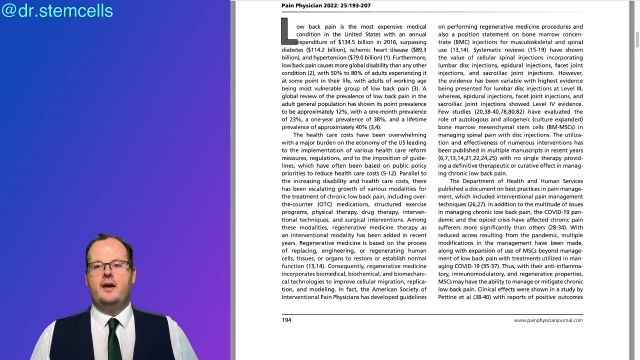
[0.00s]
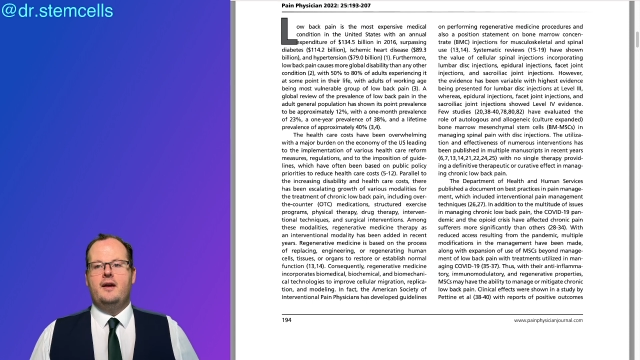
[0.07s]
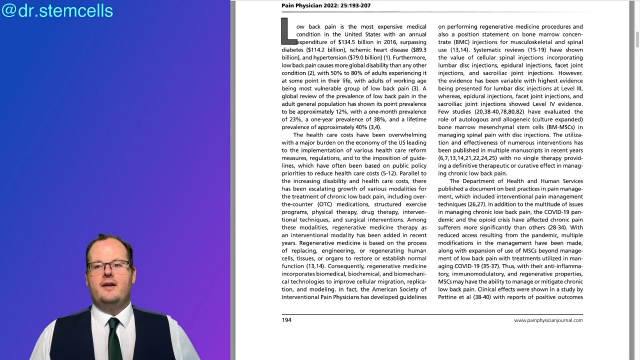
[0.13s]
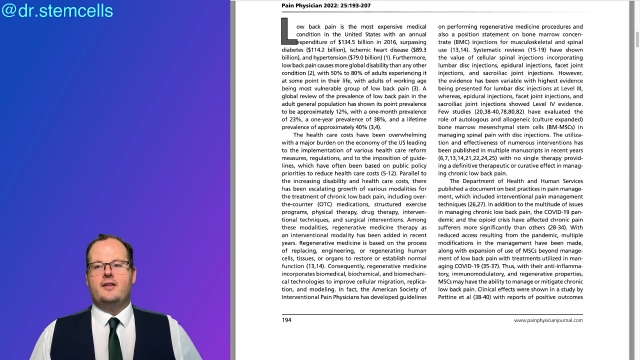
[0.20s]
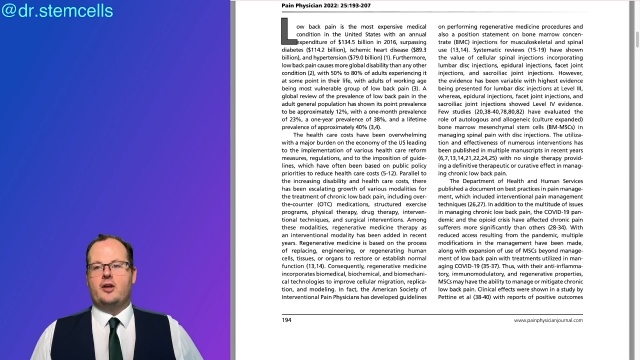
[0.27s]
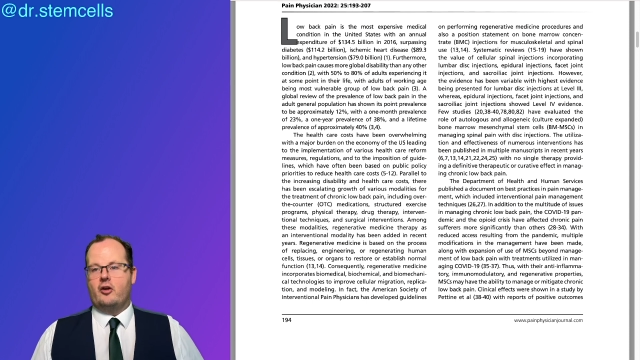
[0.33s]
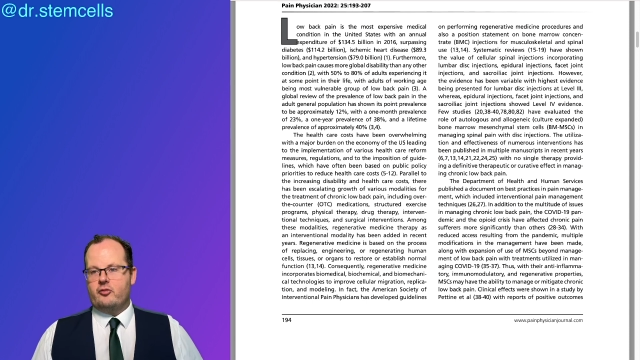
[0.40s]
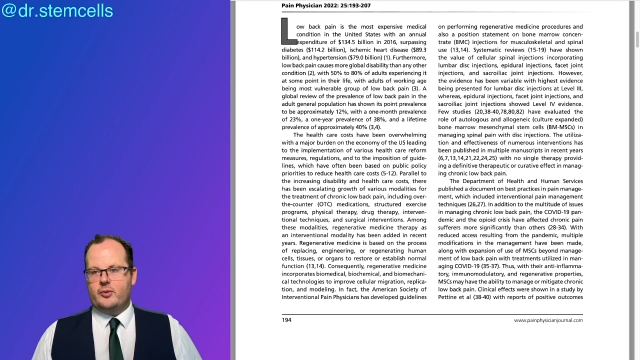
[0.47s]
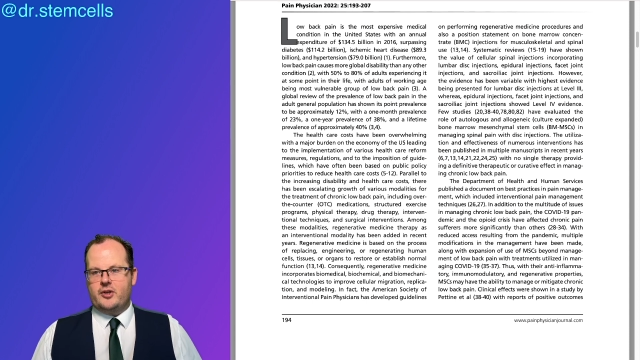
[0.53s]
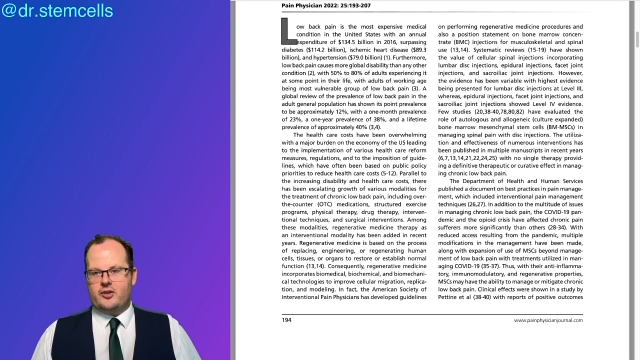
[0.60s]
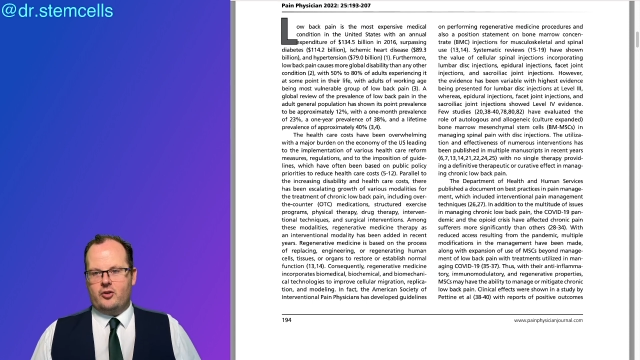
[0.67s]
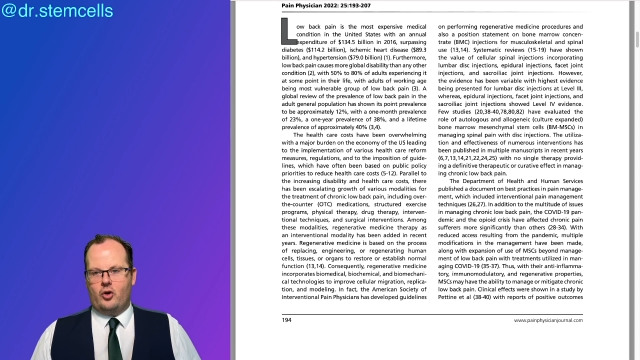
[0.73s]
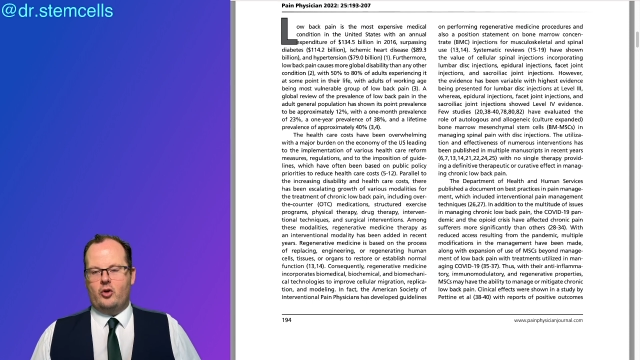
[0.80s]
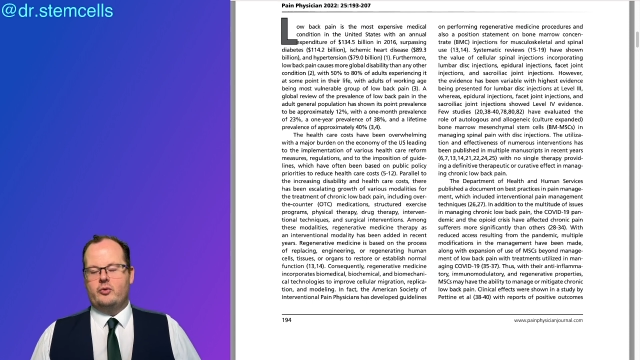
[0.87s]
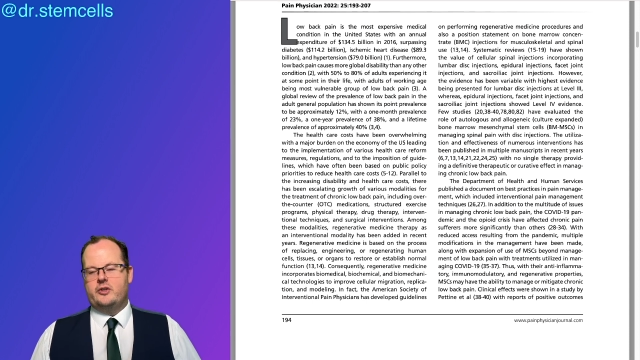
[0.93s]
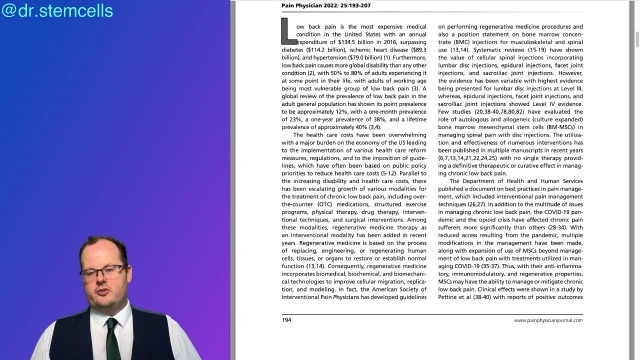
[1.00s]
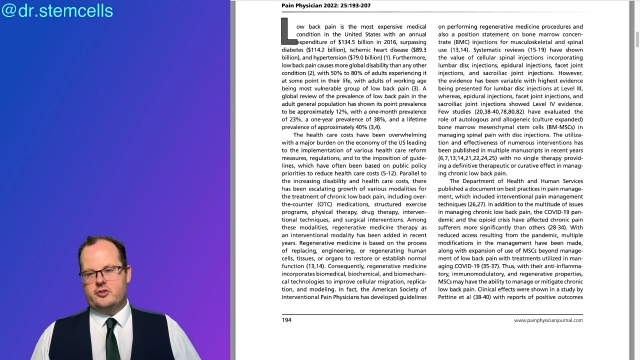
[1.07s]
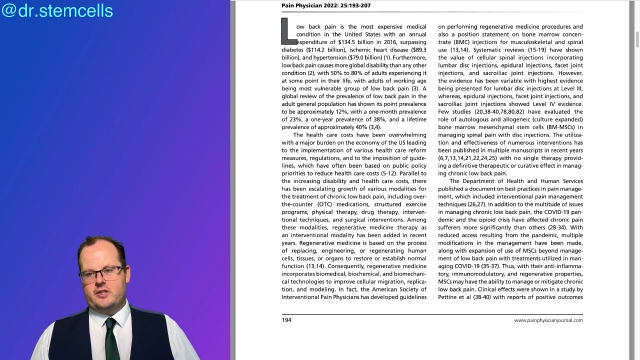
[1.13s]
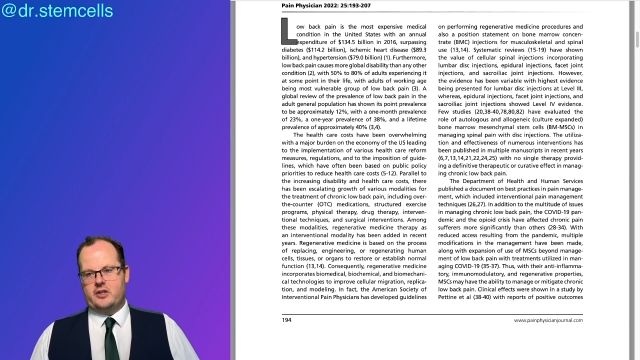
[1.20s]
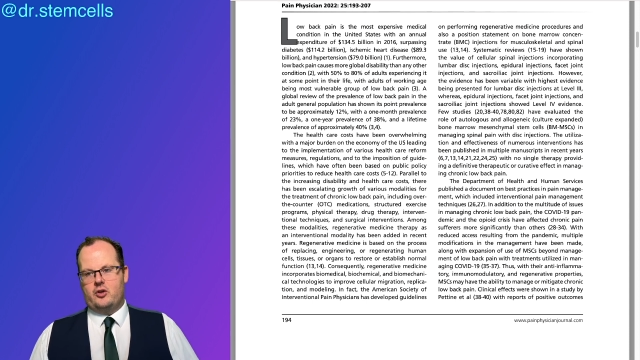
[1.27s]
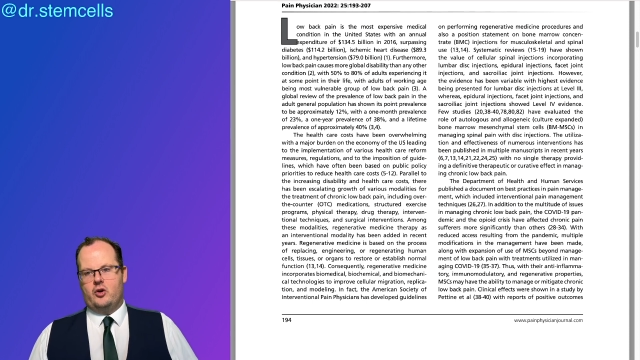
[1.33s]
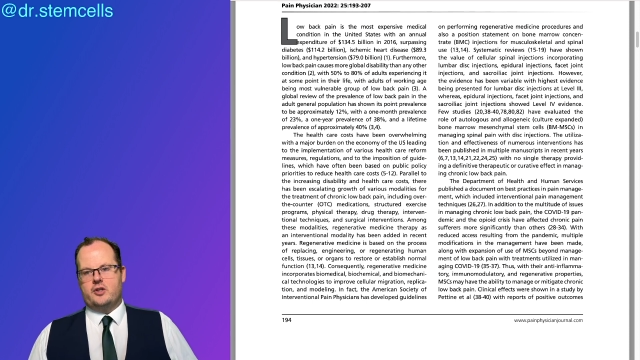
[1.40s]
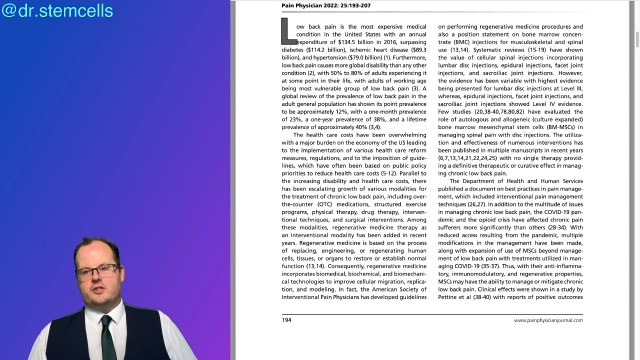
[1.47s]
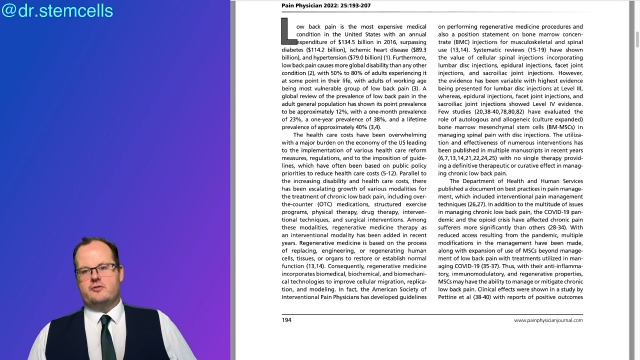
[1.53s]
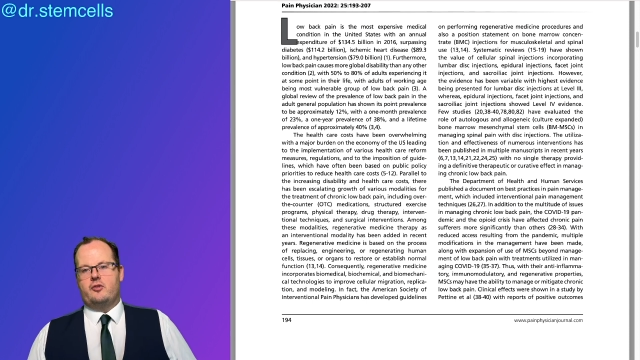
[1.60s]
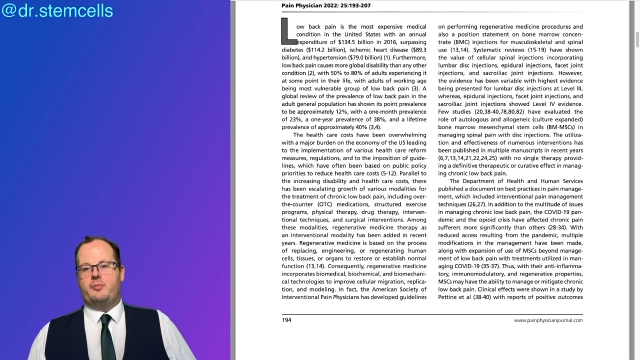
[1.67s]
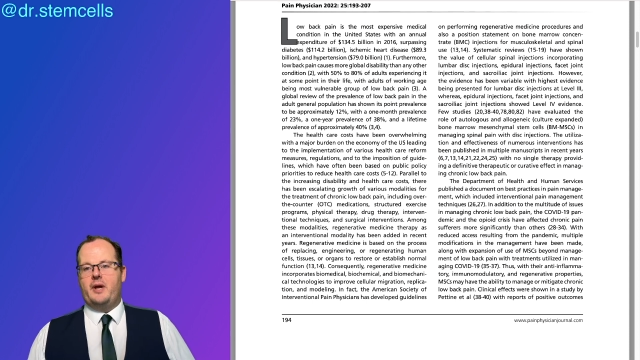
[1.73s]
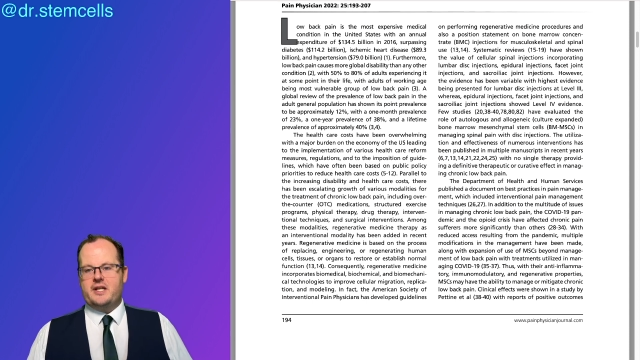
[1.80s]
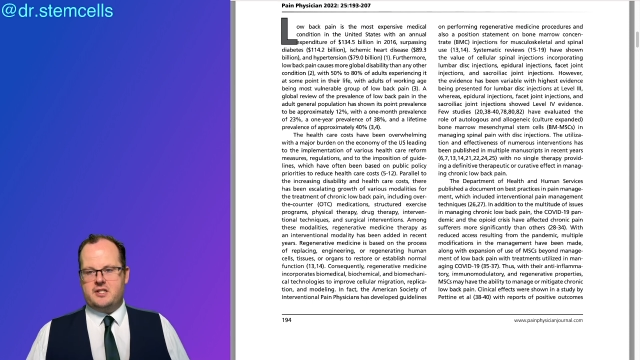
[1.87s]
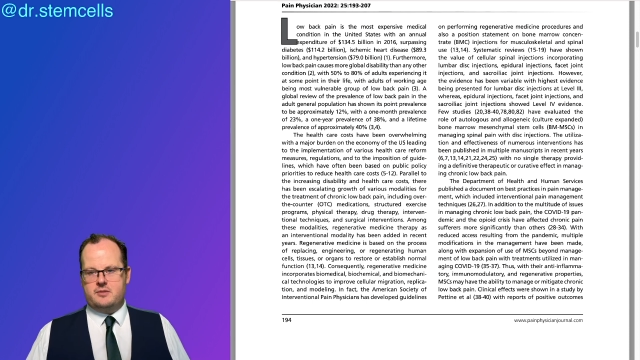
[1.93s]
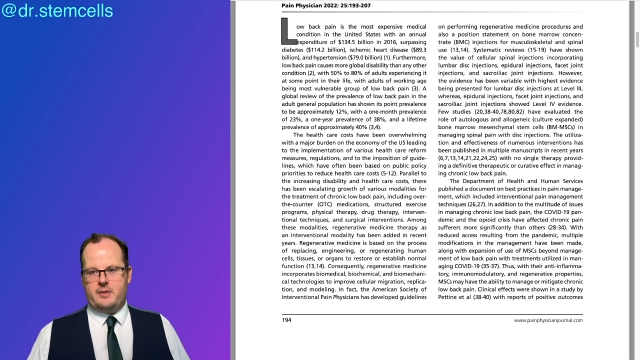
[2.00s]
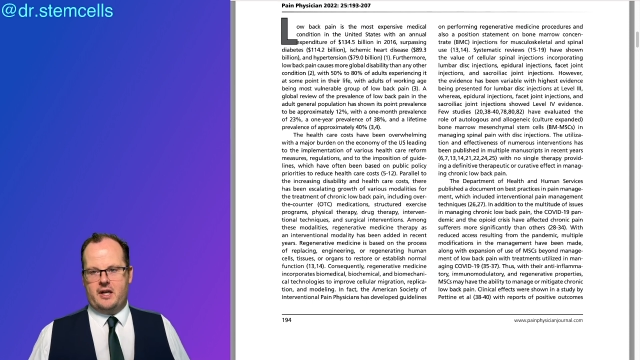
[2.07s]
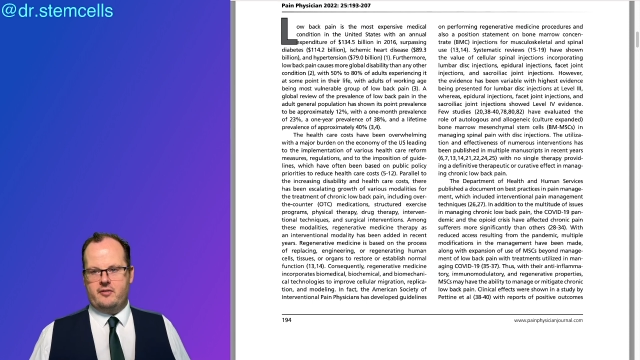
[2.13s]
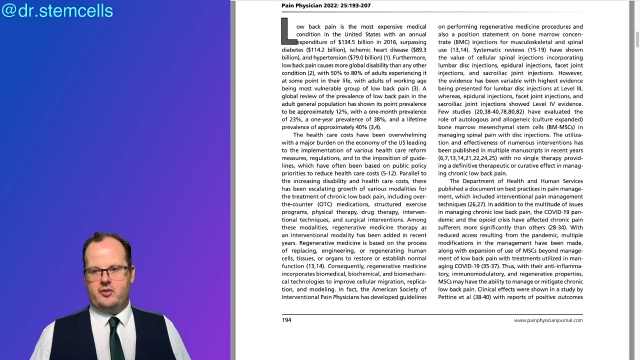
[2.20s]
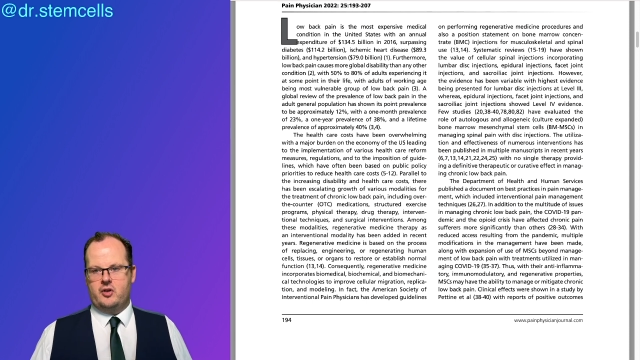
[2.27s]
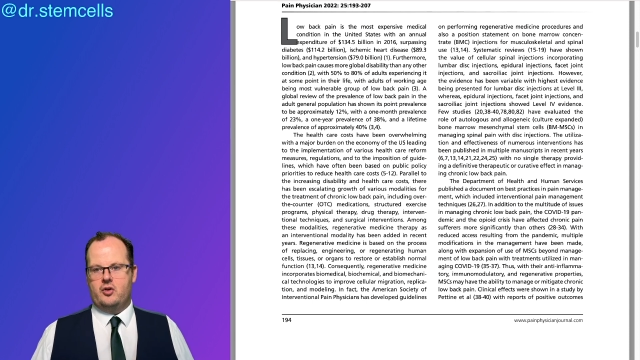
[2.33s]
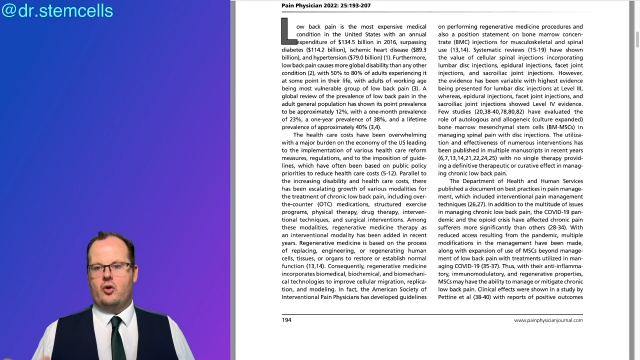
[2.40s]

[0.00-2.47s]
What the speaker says: the government, or are we reducing costs for patient benefit,